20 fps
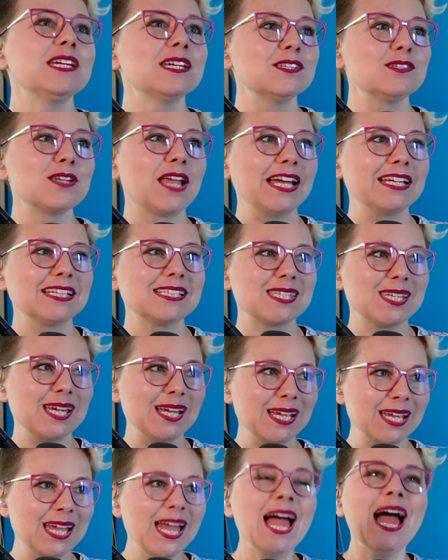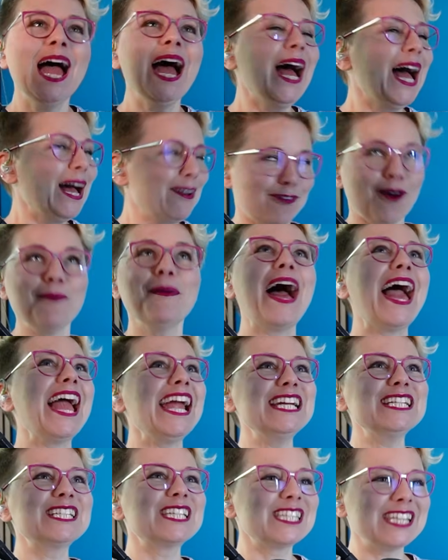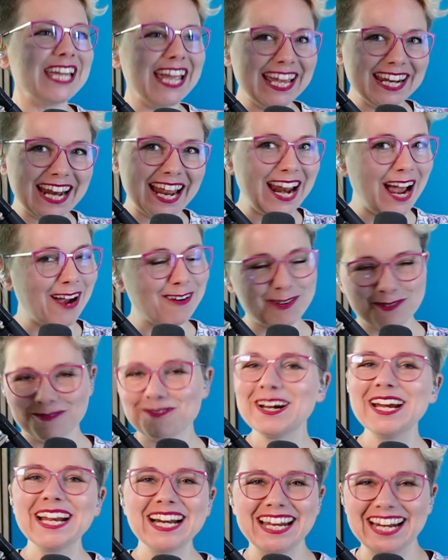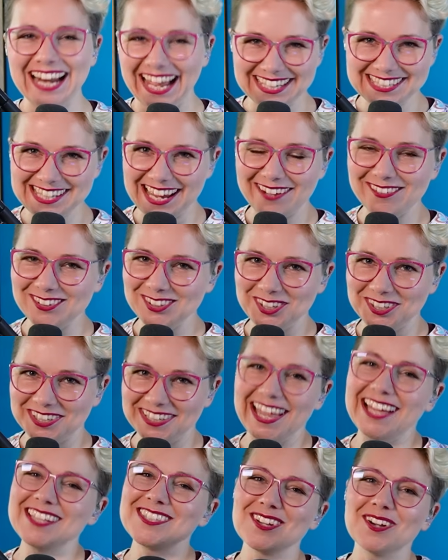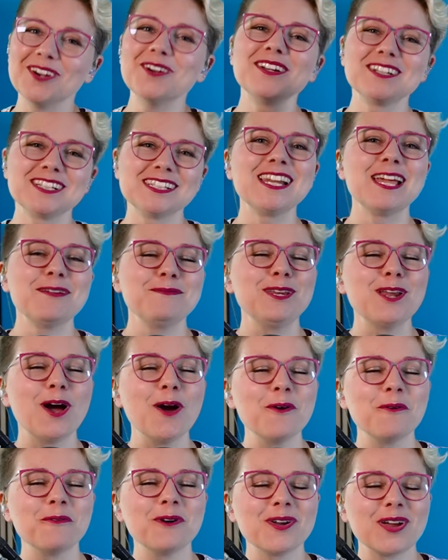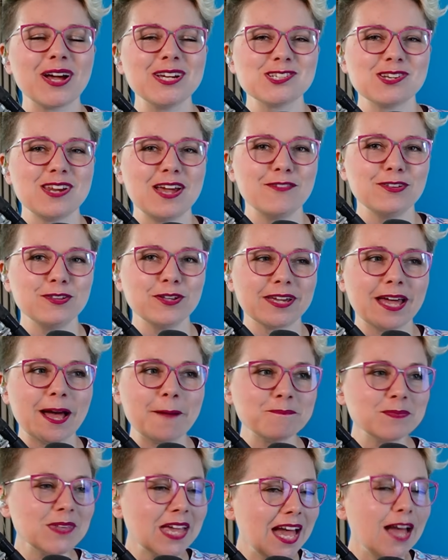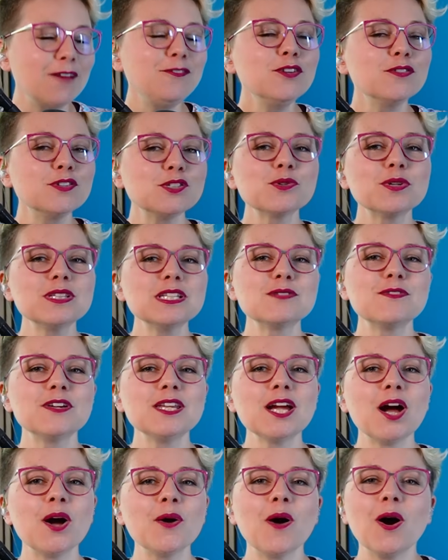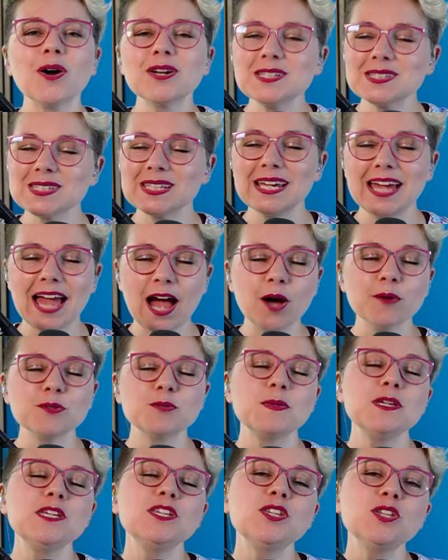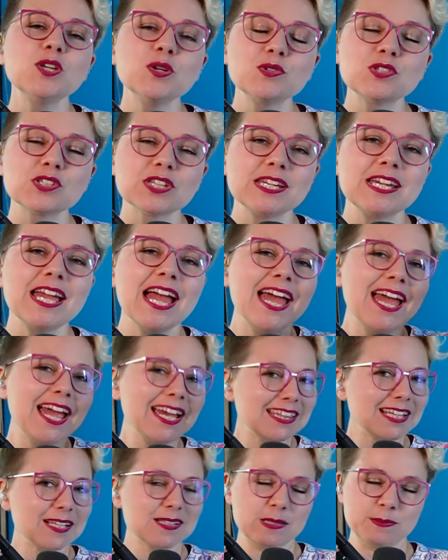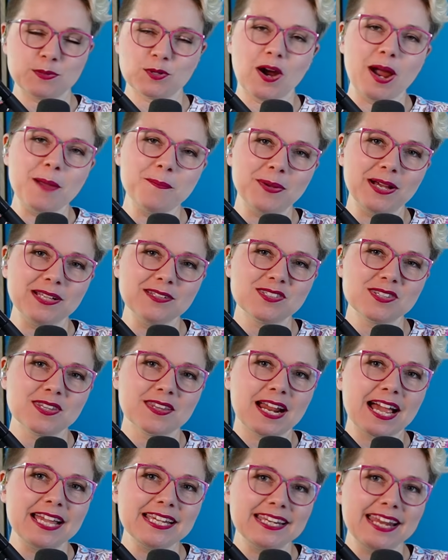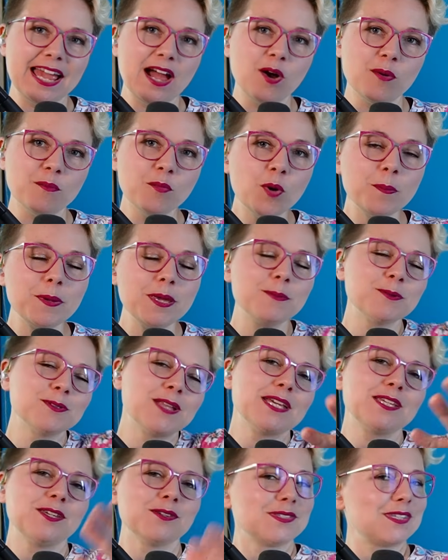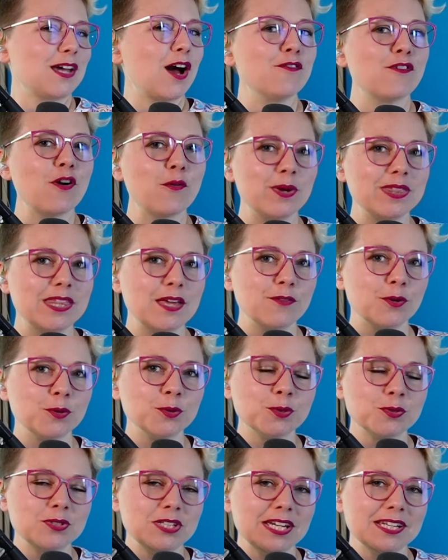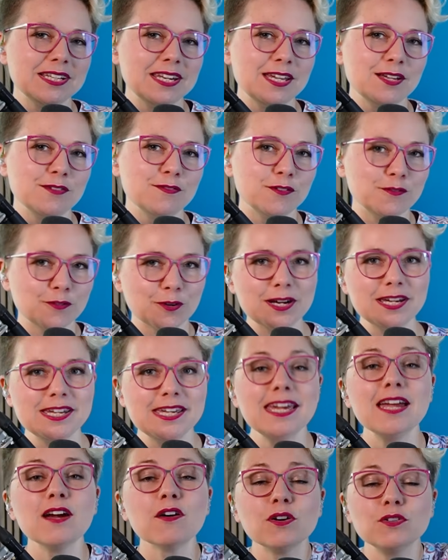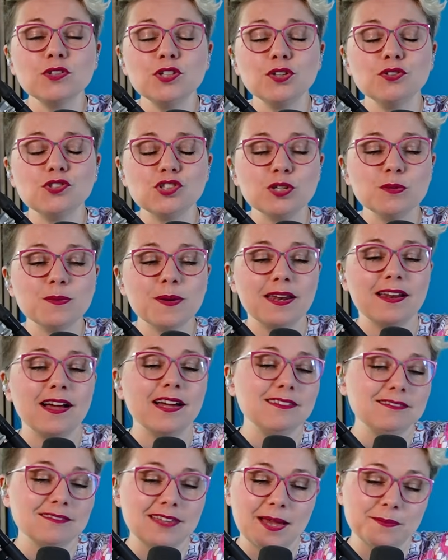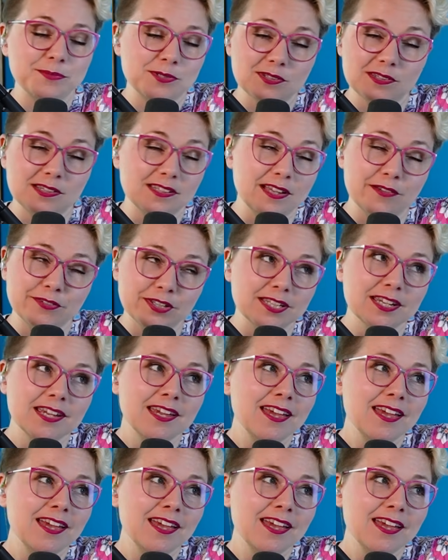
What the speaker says: can sing from A to Z, and I would really like to have a look at that. So let me know what I should have a look at. If you've enjoyed this video, honestly, it helps me hugely. Hit that subscribe button so that I can help more people like yourself with their vocal technique for free here on YouTube, and I absolutely love it.